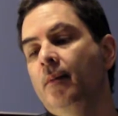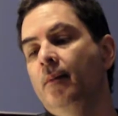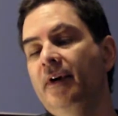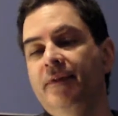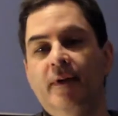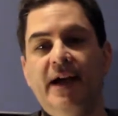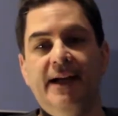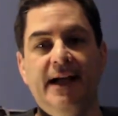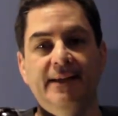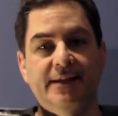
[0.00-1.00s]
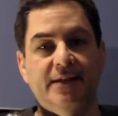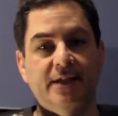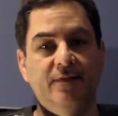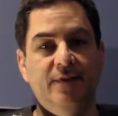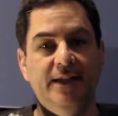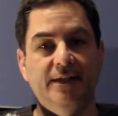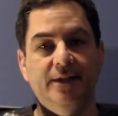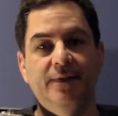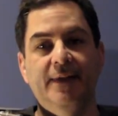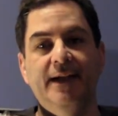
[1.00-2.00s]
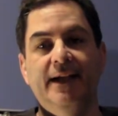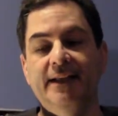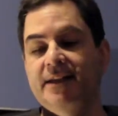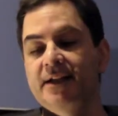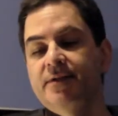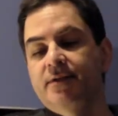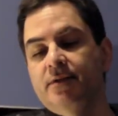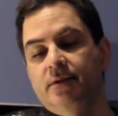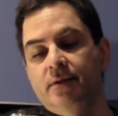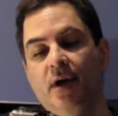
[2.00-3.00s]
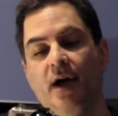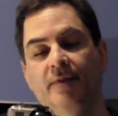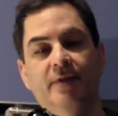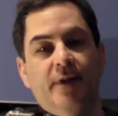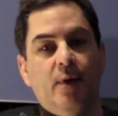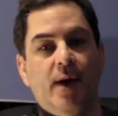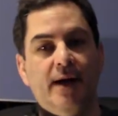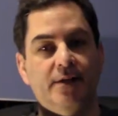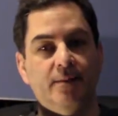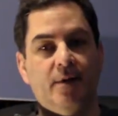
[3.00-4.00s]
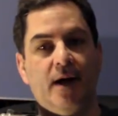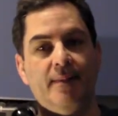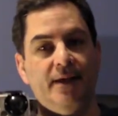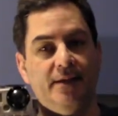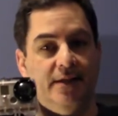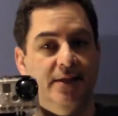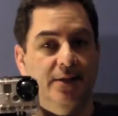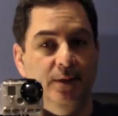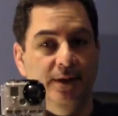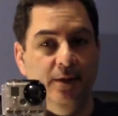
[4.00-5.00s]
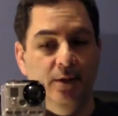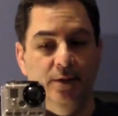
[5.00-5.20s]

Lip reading: But for right now, this is a convenient little thing. It does often require some cropping because this is an old Hero